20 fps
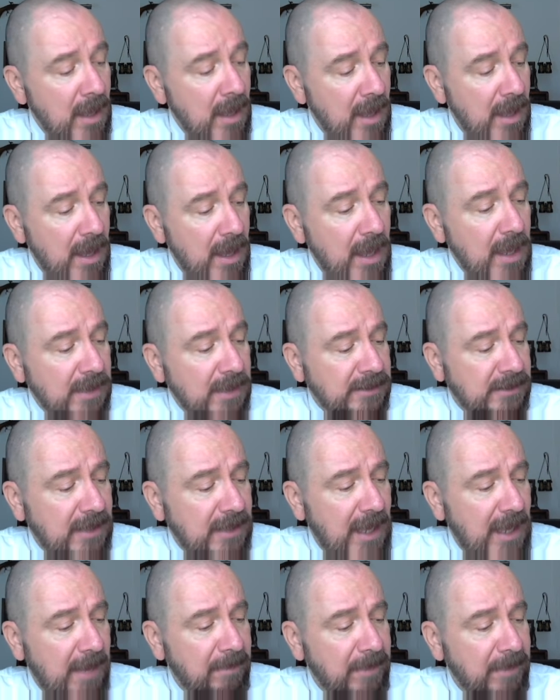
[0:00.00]
Hey,
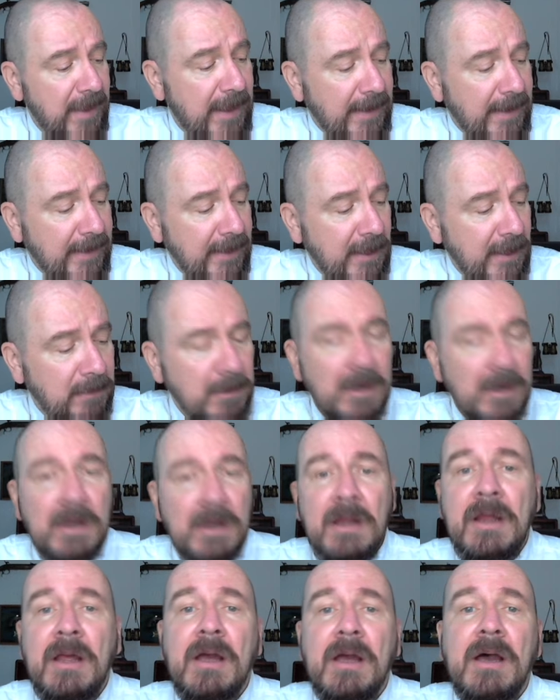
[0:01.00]
stop that camera.
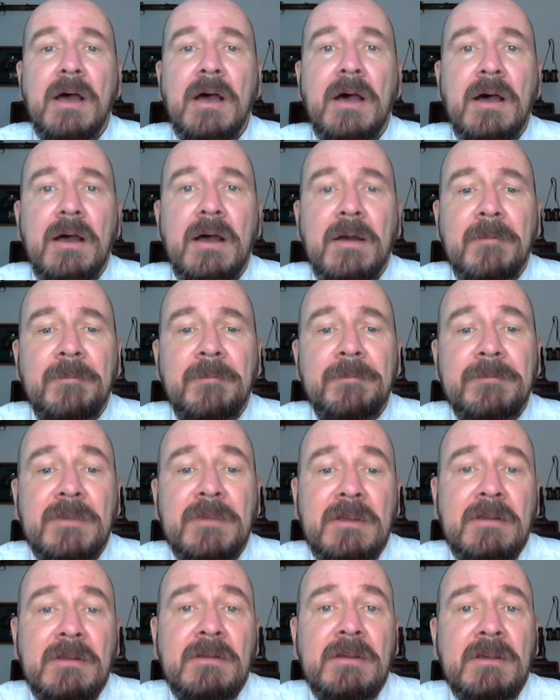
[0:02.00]

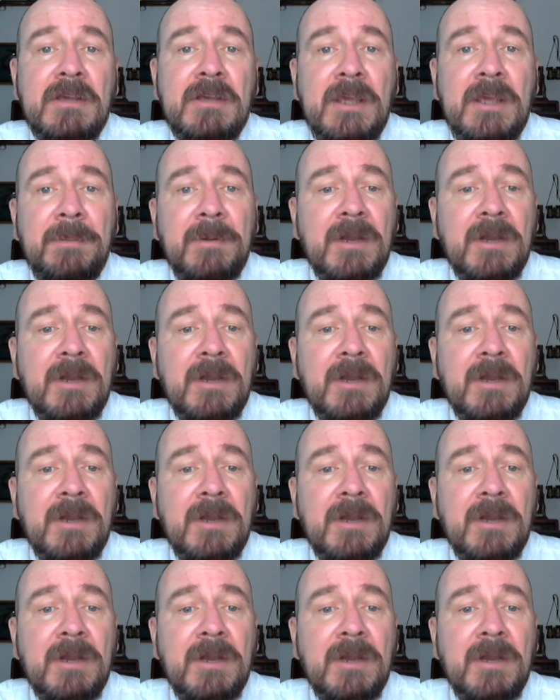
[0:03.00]
Keep